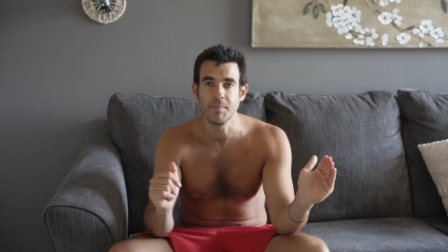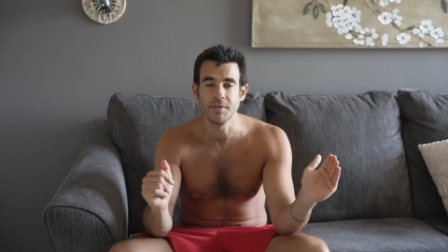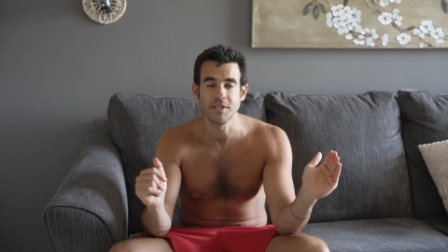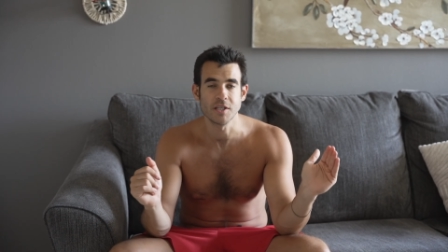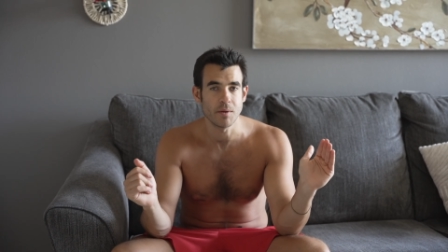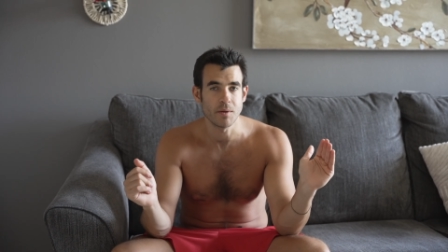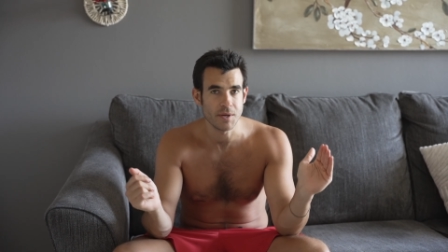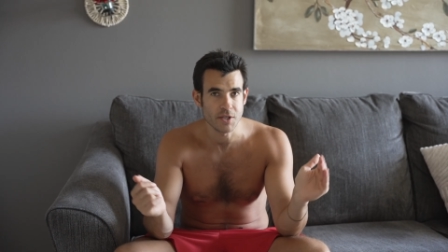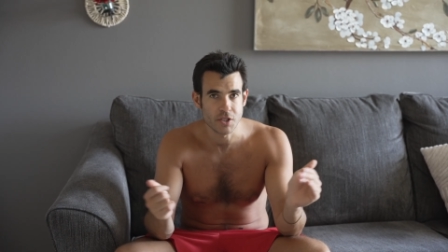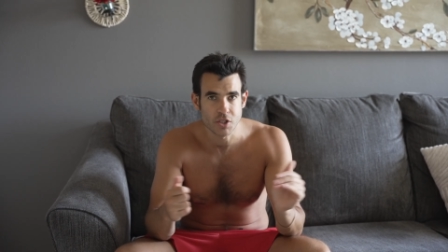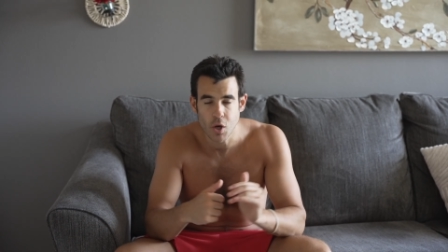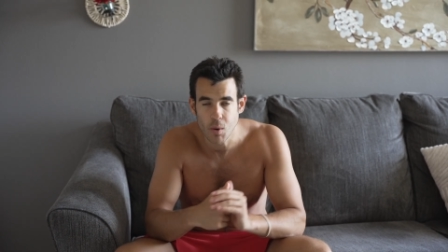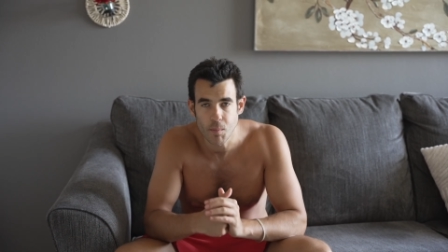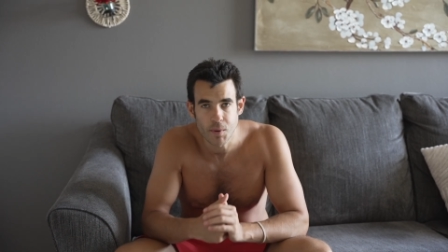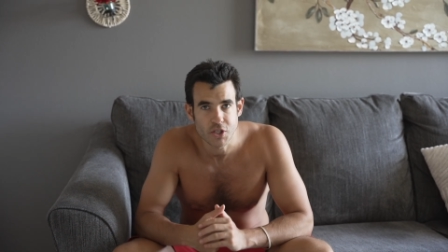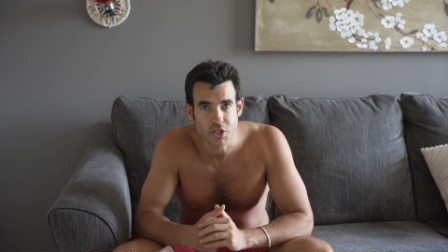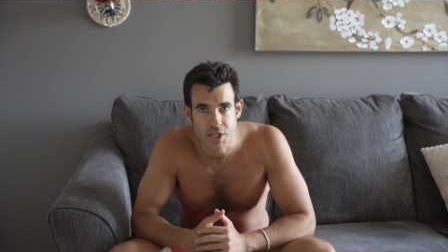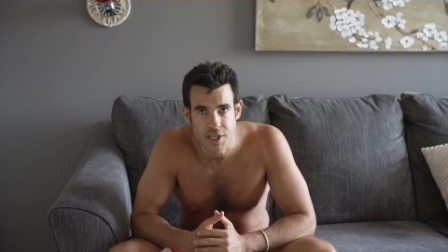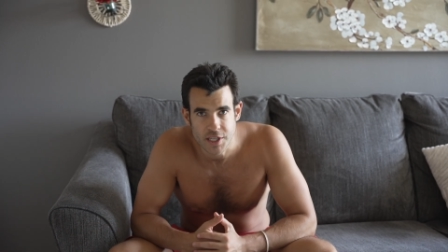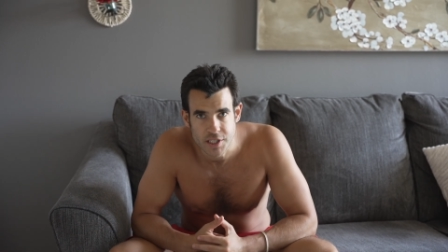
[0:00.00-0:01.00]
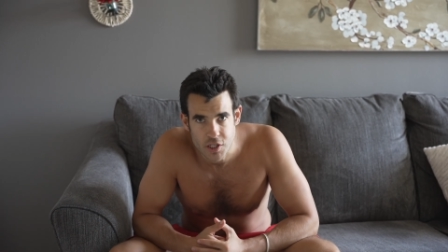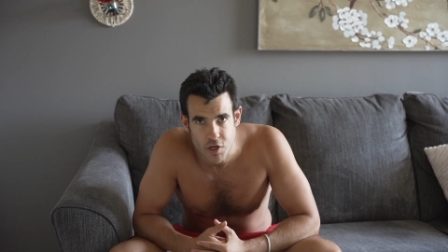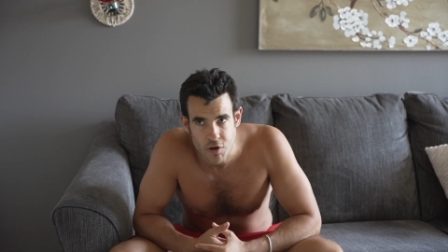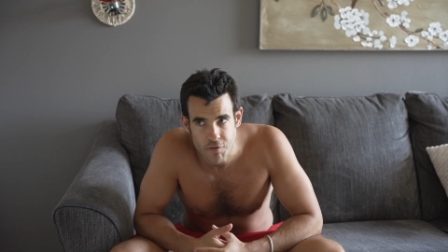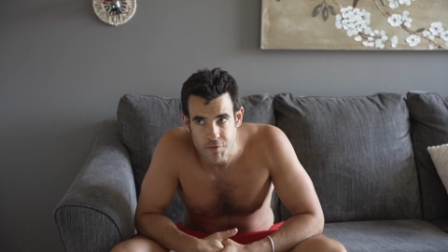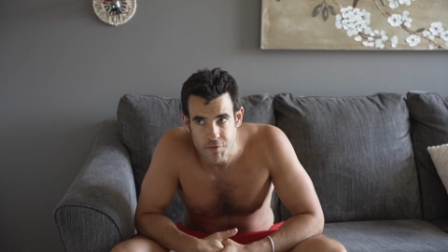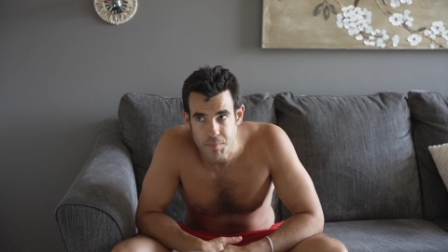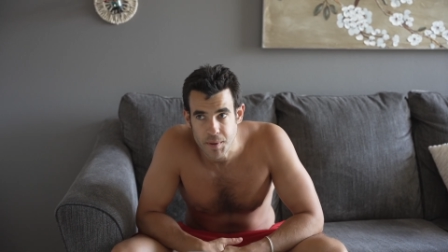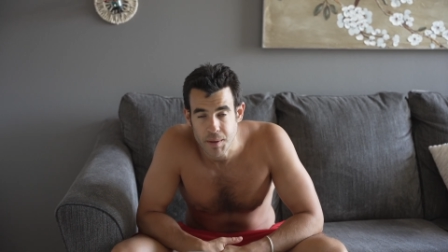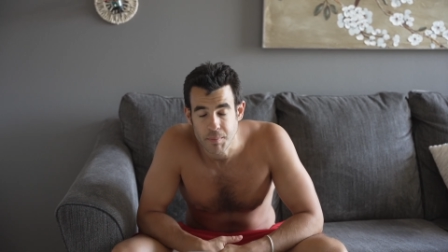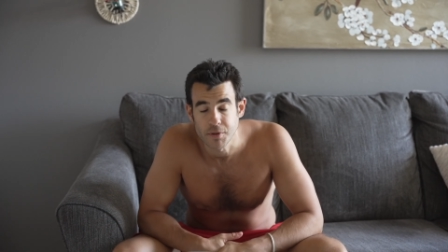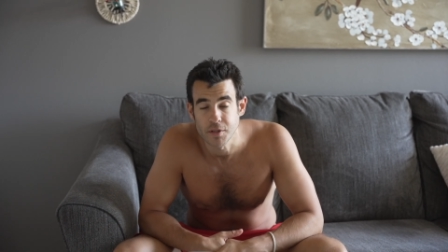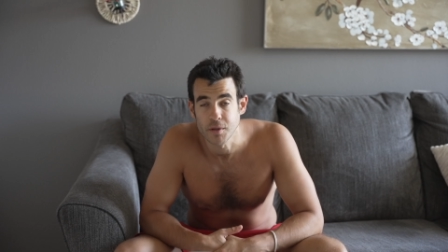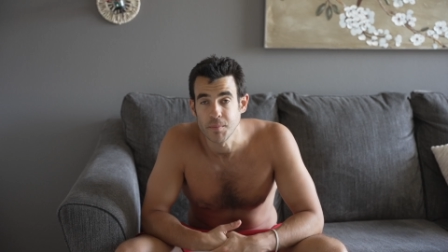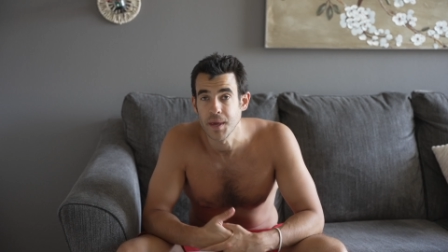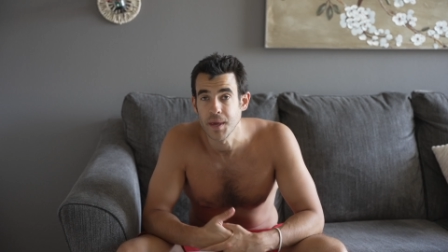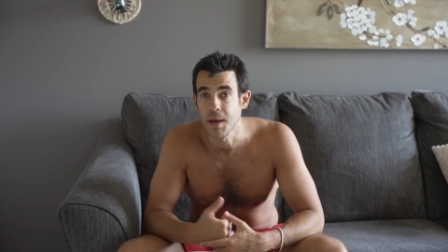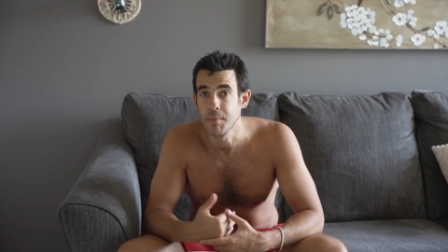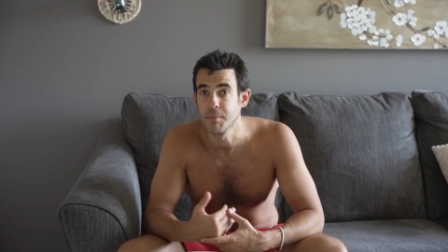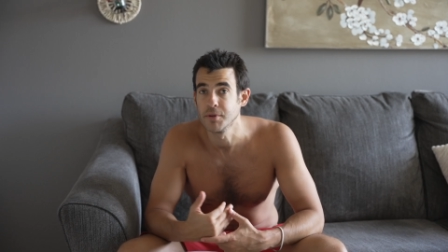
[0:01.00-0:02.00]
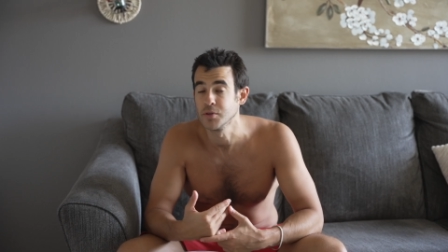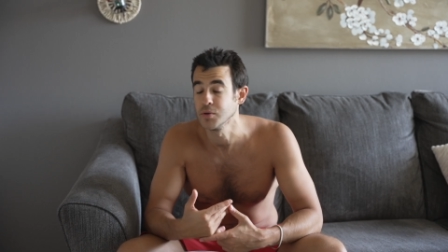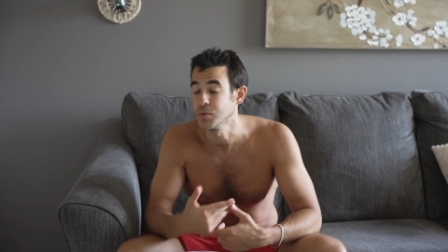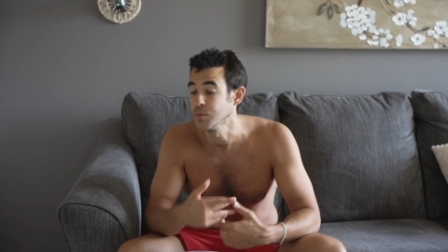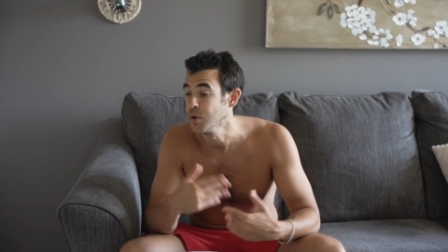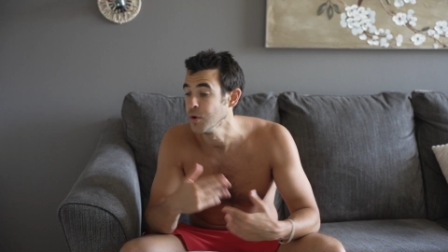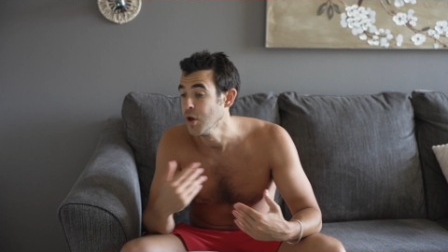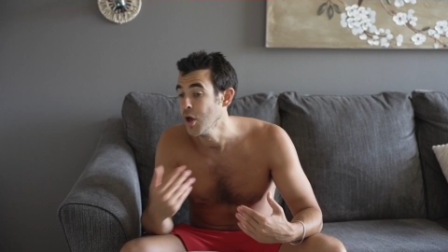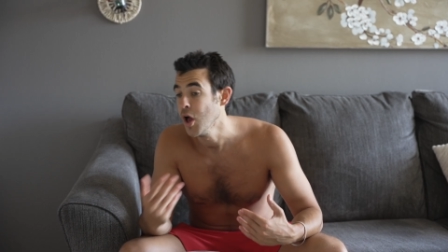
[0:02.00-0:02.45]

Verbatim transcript: it's going to be so much easier for people to be able to